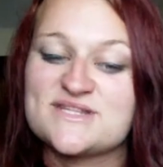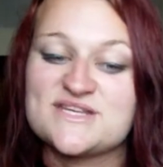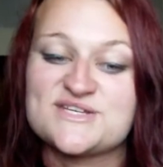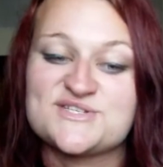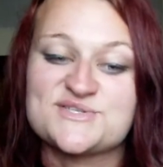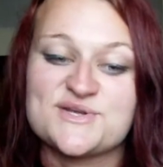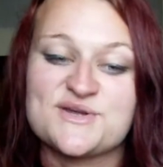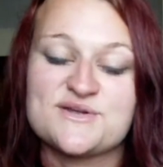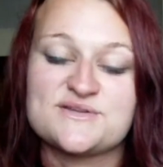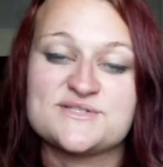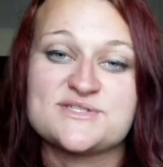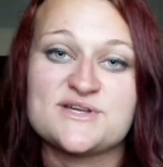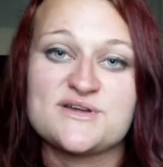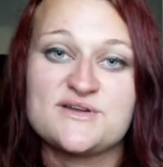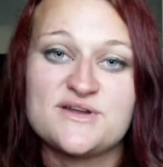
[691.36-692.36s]
of these soon,
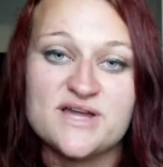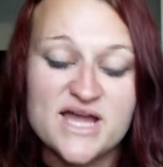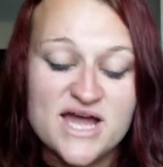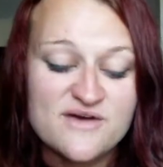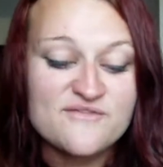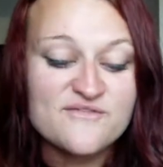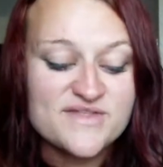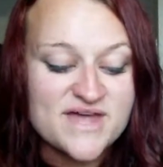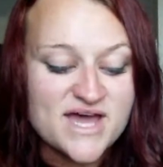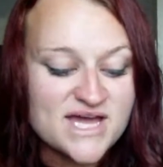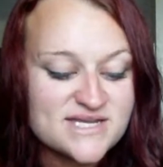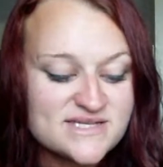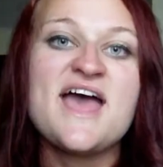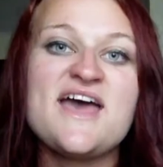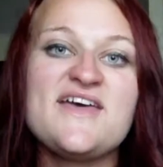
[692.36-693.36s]
so look out for
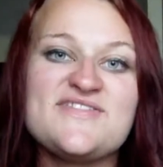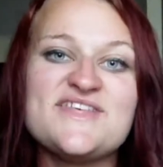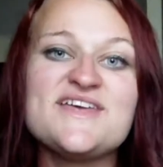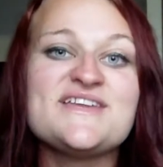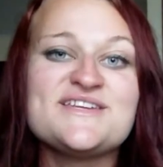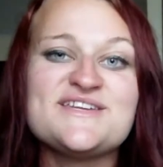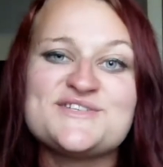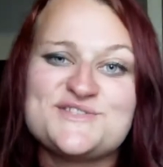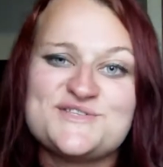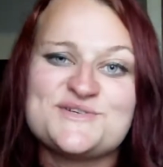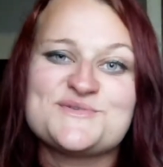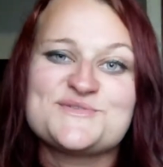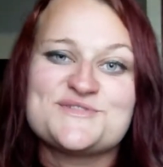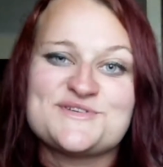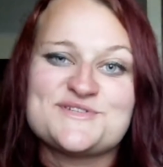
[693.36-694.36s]
that. And then she
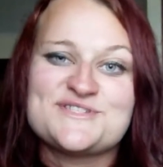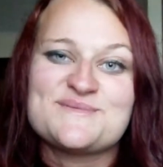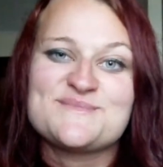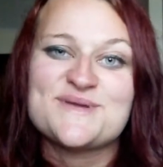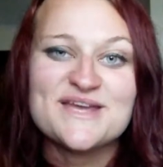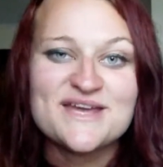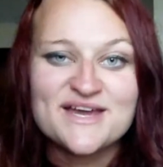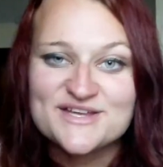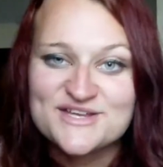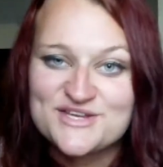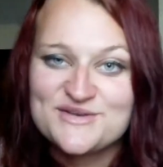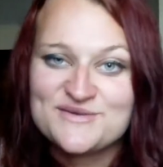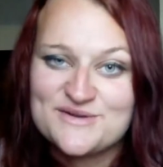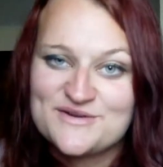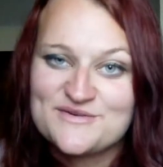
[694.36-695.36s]
also sent me a
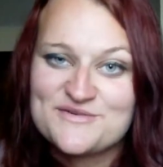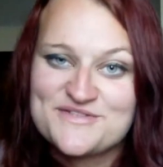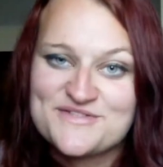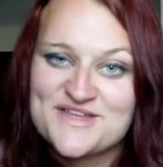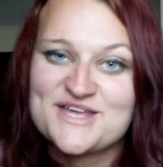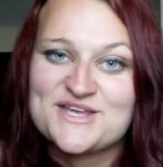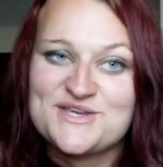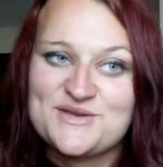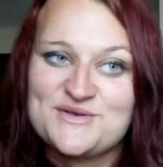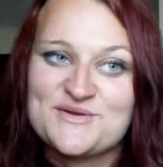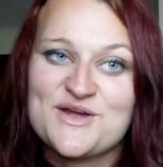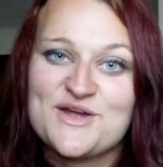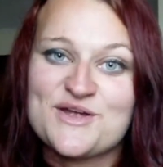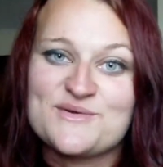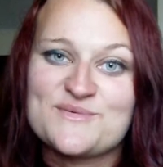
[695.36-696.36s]
cute little thank you
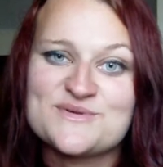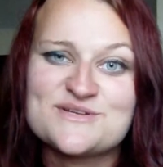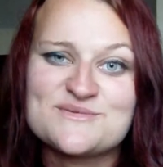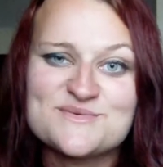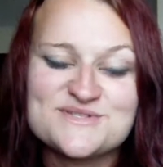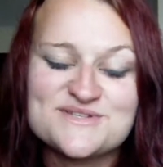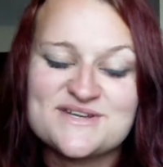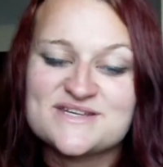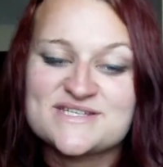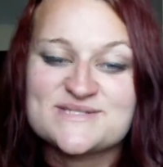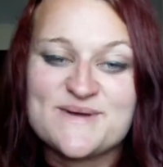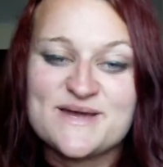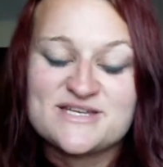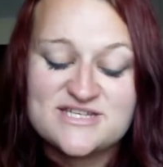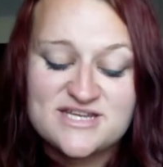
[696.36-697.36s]
note, which I wasn't
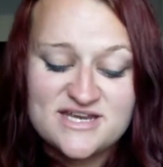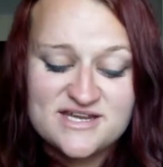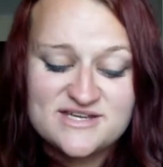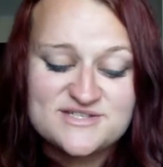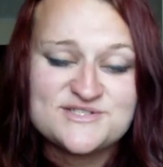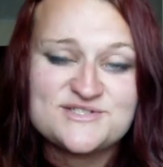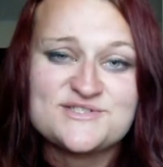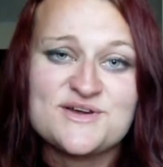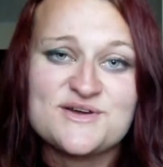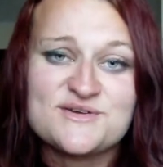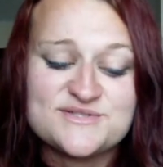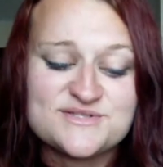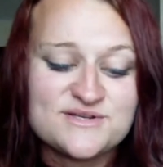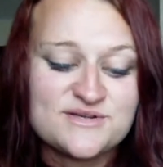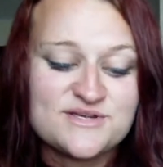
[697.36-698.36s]
expecting. It's
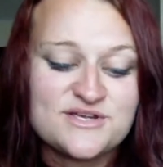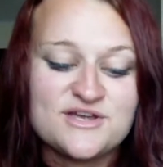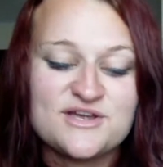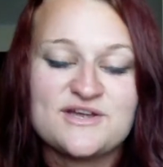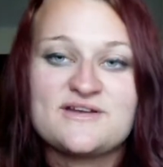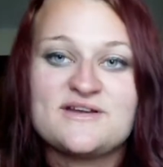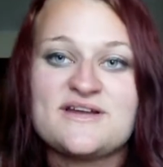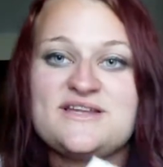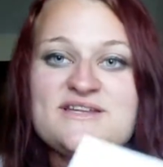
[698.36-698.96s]
so cute, like